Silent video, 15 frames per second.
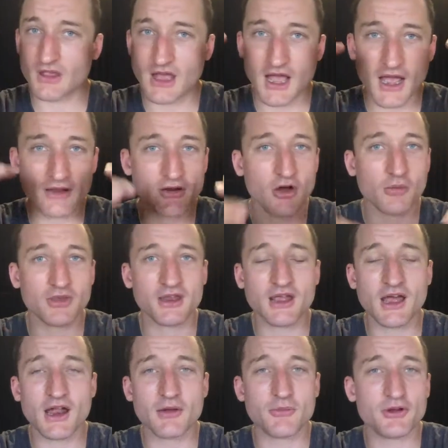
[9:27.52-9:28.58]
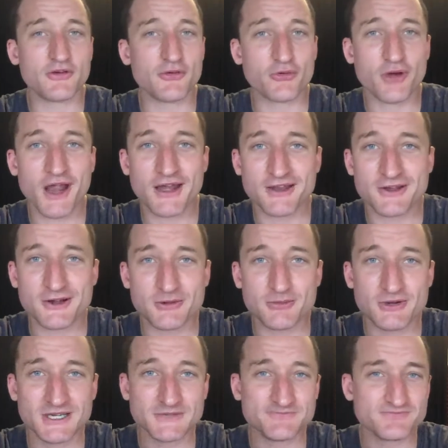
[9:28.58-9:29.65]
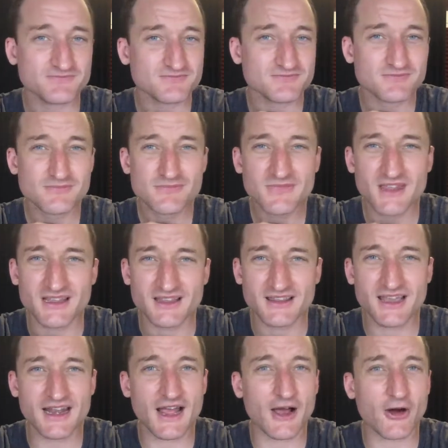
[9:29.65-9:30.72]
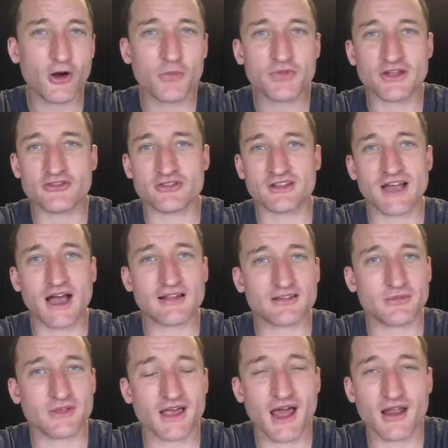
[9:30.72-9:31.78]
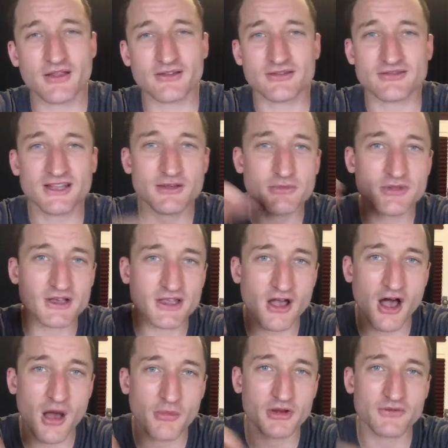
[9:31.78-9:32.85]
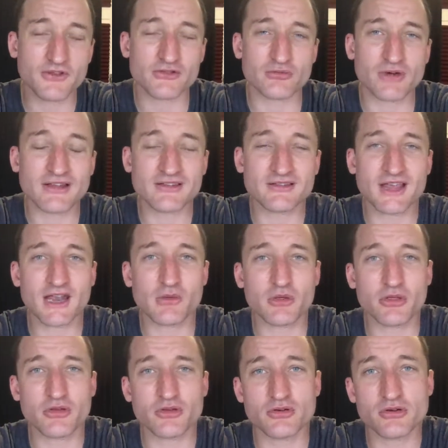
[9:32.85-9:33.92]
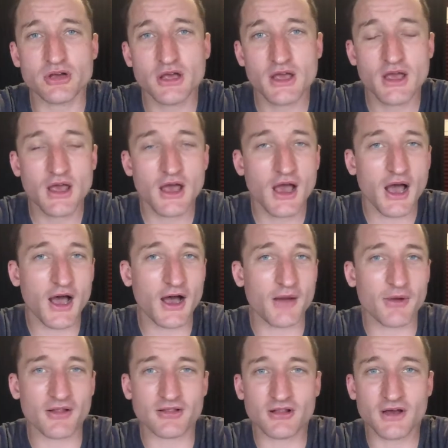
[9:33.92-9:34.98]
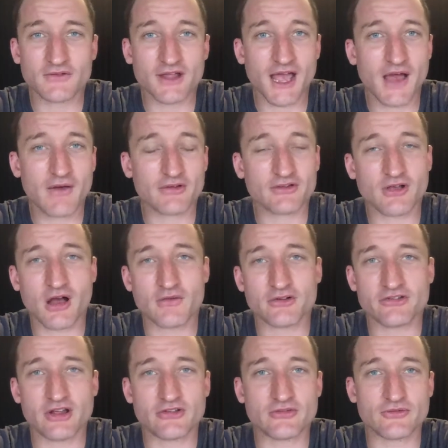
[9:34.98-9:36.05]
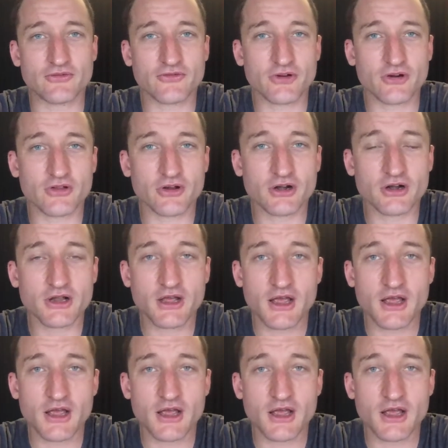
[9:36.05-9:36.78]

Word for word: I know I'm getting on a bit of a rant here, but again, I hope that you got something out of this. Leave me a comment if this resonated with you. Um, I'd love to have this conversation further.